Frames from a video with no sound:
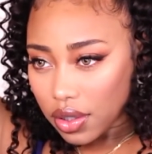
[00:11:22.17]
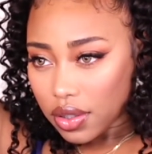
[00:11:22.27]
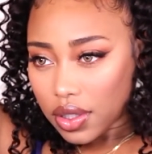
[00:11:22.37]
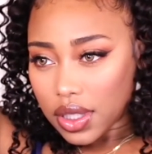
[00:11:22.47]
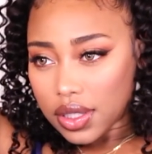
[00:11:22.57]

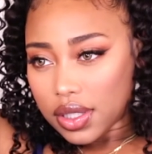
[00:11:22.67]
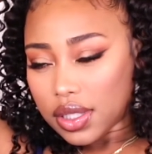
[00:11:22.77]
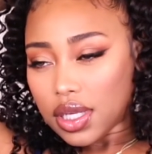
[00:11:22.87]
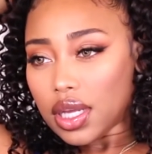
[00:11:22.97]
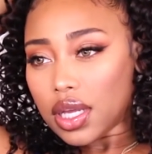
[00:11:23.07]
you can
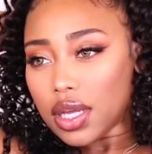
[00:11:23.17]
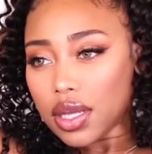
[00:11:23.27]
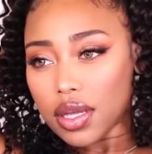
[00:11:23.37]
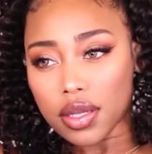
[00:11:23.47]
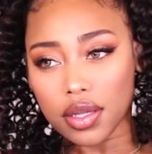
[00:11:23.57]
see
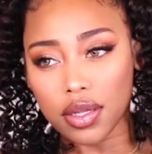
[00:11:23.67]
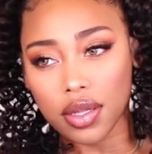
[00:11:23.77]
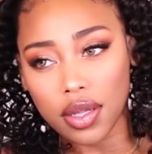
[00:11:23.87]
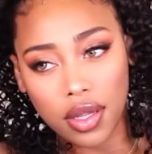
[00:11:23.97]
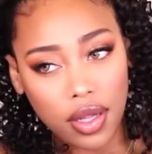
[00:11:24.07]

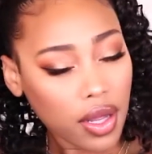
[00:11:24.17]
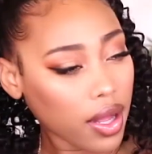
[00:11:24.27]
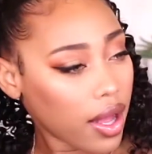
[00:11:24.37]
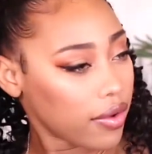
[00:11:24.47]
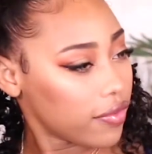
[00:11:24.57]

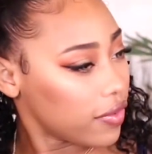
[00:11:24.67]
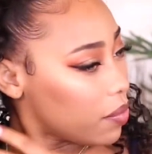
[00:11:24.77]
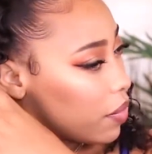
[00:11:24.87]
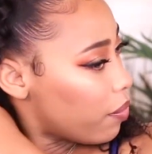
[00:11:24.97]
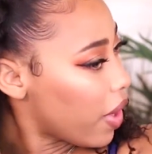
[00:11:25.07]
I flip
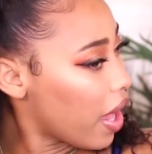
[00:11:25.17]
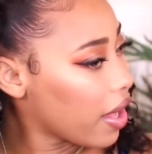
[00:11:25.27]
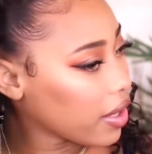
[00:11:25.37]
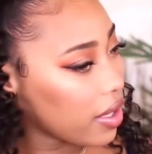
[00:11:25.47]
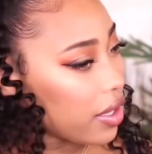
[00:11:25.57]
it
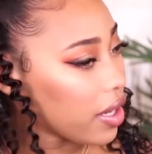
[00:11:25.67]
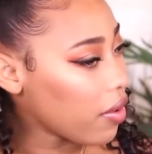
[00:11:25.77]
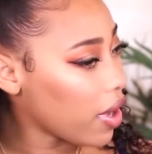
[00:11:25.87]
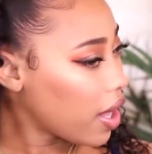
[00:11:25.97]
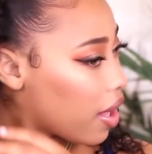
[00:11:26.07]
back and
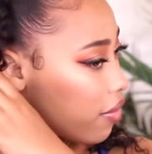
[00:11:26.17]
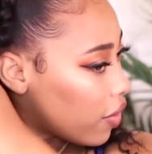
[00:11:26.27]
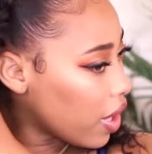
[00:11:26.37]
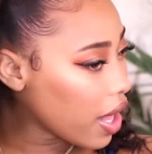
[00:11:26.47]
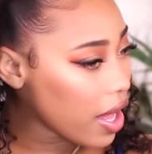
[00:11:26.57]
now I have a
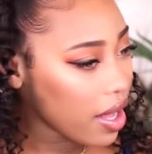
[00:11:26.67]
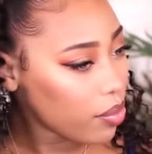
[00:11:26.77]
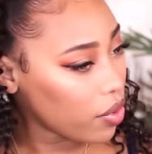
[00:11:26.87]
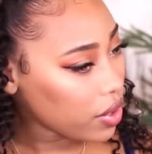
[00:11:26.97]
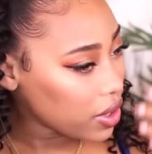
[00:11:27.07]
high
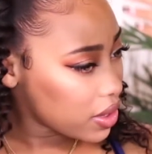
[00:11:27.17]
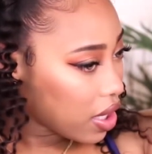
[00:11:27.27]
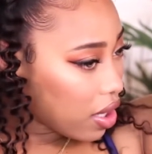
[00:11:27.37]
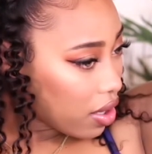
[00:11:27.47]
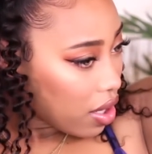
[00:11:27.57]

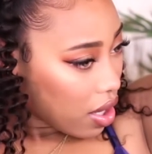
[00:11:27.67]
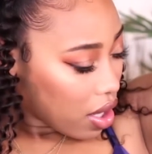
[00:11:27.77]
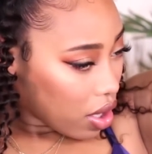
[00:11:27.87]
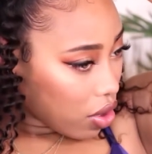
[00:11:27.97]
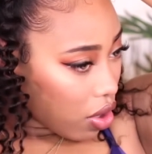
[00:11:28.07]
ponytail
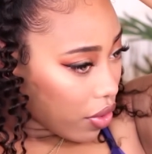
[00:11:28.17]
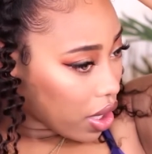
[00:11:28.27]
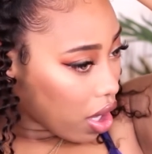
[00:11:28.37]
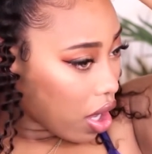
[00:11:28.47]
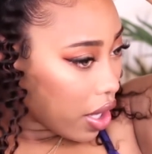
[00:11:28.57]
going
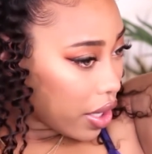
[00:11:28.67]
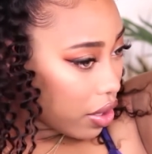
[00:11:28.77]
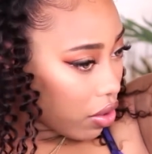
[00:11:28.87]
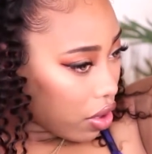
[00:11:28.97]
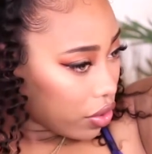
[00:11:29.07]
on, and
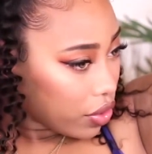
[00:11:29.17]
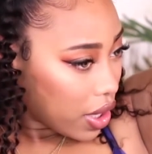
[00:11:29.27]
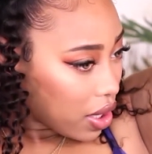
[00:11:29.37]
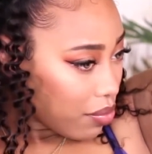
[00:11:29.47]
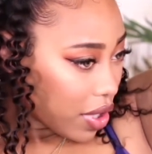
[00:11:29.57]
all you're
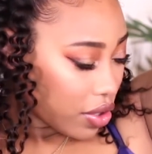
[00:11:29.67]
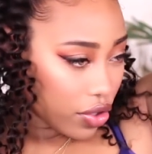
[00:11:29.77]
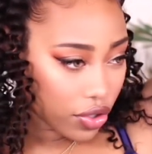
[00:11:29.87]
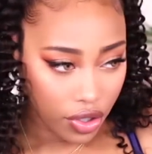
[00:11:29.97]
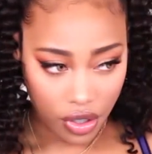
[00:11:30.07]
gonna make
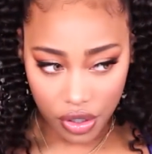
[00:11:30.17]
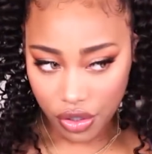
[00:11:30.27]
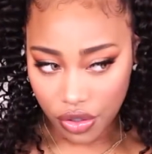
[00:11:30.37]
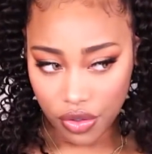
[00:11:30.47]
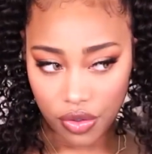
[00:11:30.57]
sure to
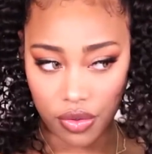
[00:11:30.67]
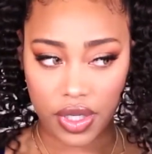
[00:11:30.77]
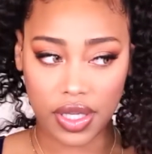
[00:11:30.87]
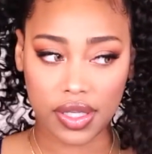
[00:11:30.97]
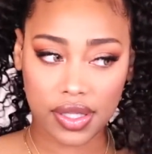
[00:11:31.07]
do
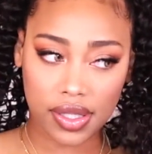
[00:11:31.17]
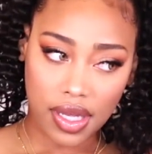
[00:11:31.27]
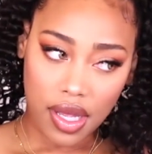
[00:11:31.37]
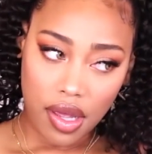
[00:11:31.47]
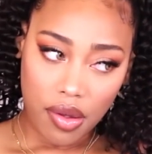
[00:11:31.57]
is
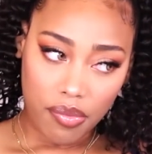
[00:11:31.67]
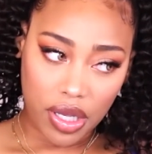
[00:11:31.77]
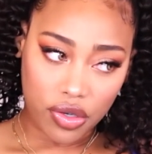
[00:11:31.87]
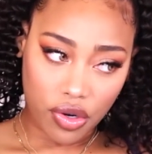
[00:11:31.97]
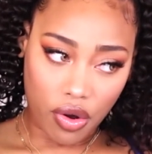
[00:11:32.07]

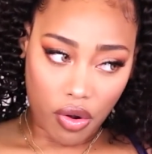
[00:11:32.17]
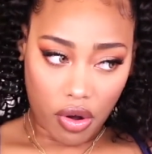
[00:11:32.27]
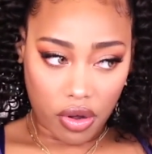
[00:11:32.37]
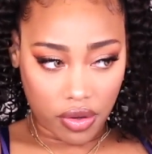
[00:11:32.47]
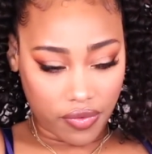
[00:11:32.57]
make sure
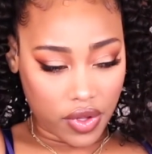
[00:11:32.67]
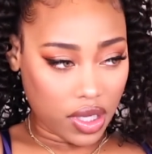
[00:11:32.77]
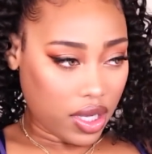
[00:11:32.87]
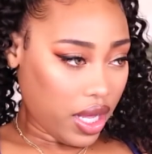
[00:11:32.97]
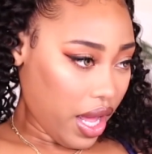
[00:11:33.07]
all
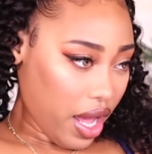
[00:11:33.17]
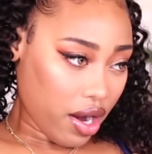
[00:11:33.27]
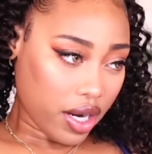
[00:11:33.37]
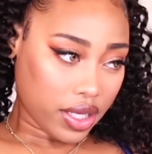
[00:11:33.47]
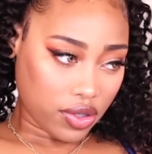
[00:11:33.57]
the
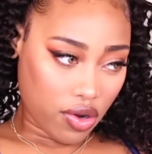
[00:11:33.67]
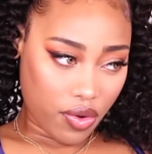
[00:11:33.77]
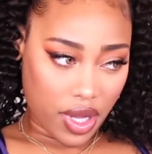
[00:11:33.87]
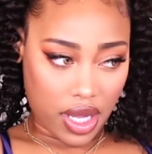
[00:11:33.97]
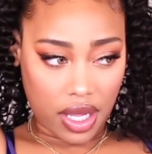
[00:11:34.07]
hair is
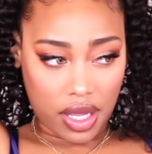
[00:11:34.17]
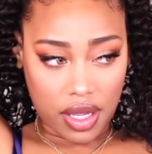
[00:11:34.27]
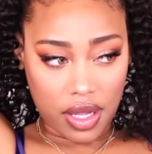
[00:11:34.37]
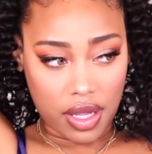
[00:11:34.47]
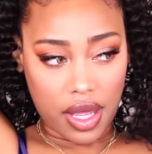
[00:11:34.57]
going
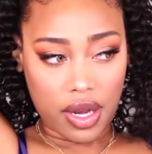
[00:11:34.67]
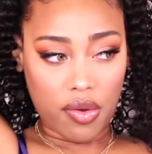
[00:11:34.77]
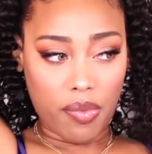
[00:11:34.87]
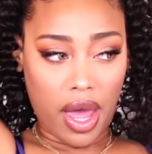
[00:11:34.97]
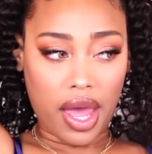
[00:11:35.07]
in the
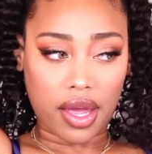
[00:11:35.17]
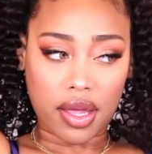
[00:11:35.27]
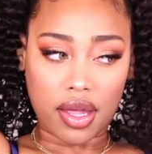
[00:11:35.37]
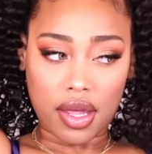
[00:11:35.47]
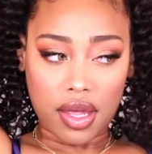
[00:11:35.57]
back
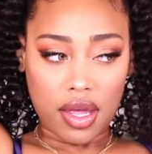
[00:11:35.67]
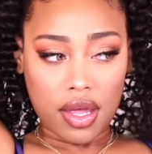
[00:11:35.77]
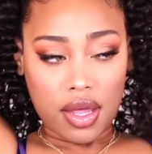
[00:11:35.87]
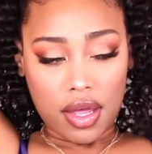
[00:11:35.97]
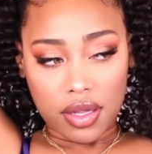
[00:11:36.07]

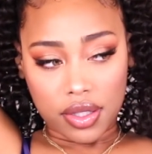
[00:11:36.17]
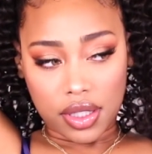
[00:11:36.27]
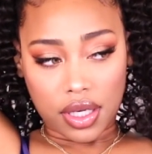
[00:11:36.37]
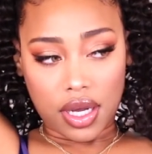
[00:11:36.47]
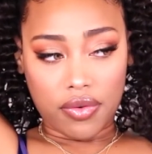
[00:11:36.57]

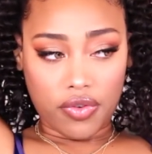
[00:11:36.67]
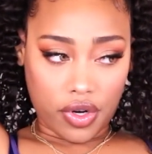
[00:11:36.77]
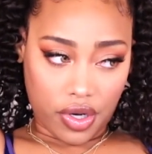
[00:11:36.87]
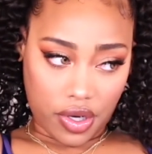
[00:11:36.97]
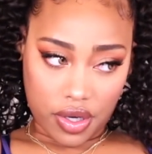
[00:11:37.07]
to
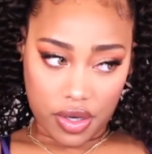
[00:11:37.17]
cover